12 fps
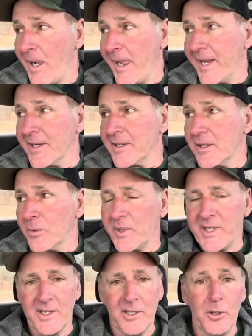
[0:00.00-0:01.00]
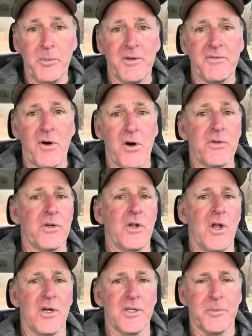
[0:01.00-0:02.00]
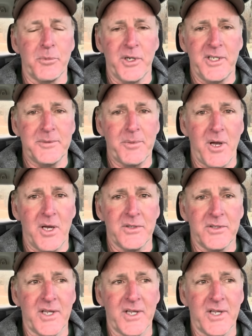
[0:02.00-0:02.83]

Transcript: and we get a little bit farther along in the pre-spawn,